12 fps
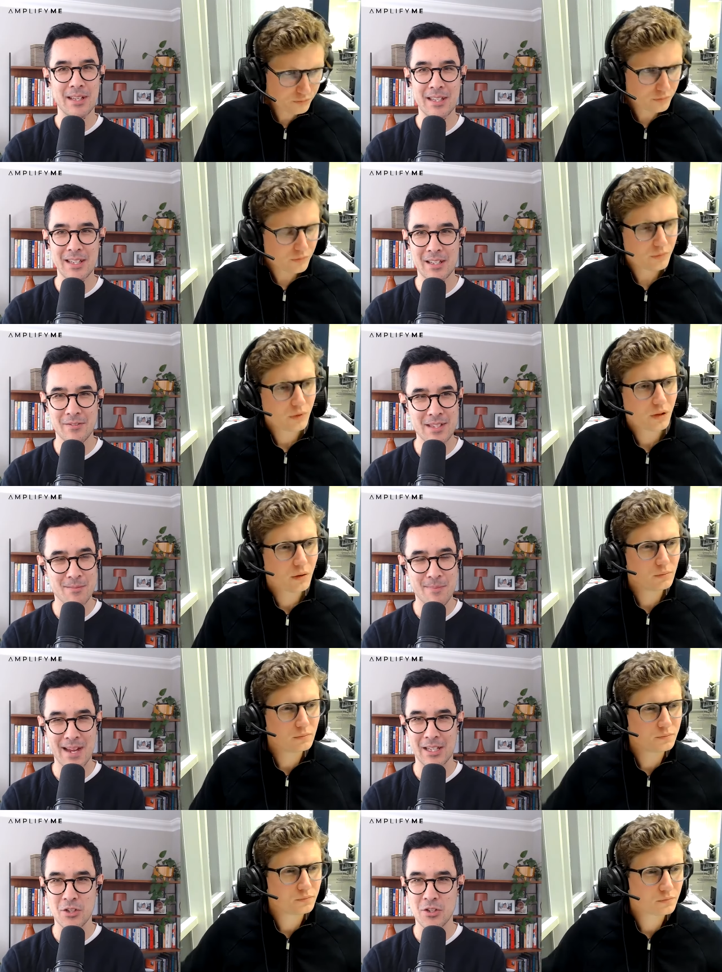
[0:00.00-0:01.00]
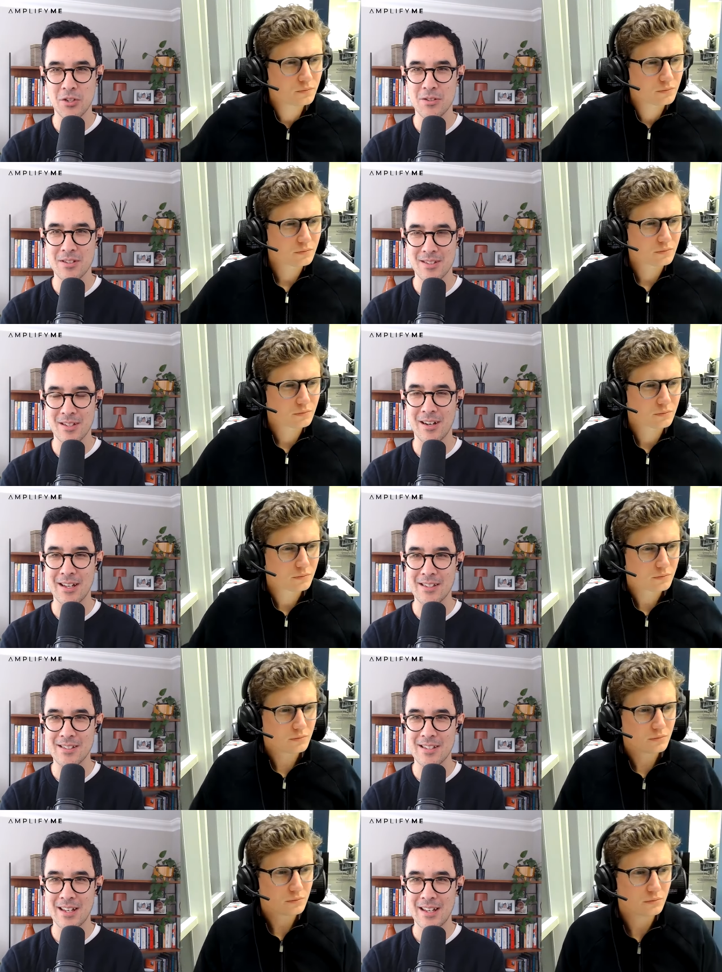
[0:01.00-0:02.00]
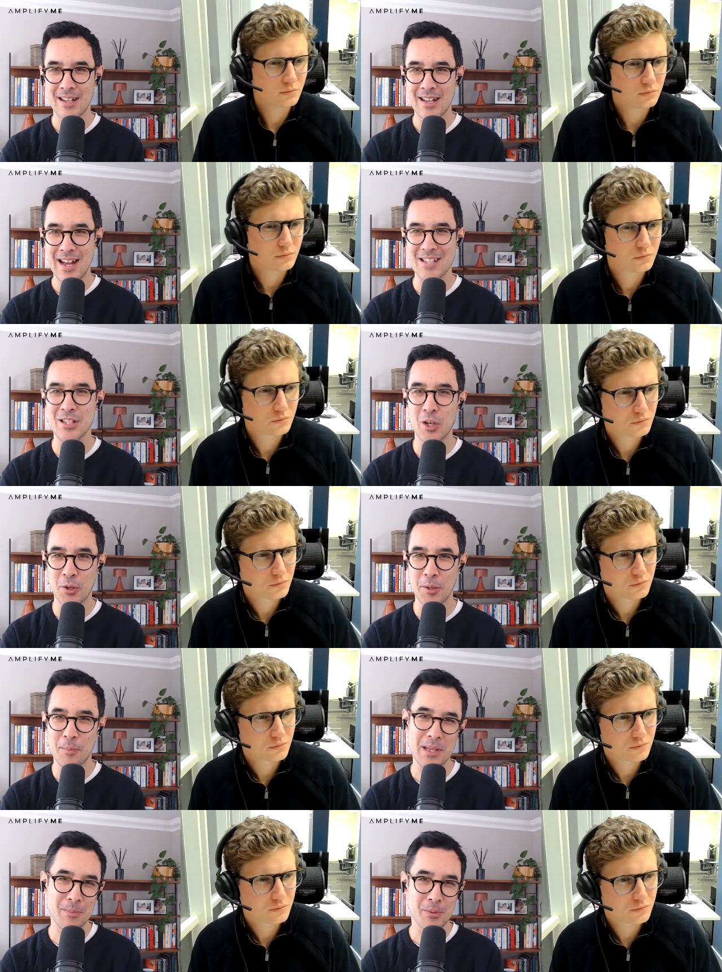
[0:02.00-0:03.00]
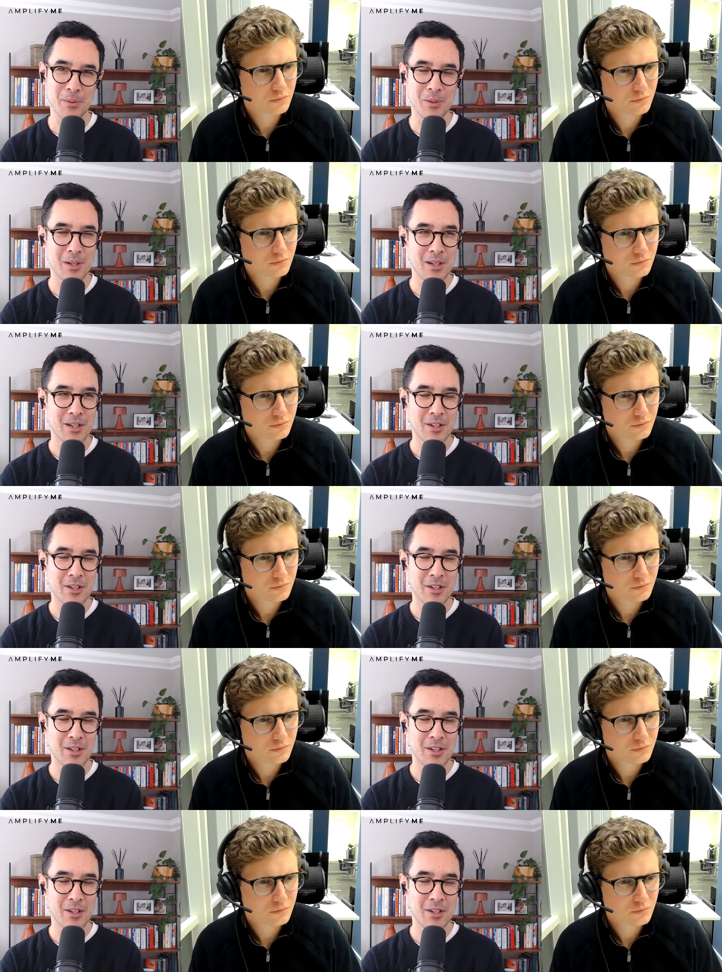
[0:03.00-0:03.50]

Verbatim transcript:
Speaker 1: a deal of this magnitude and size has a lot of people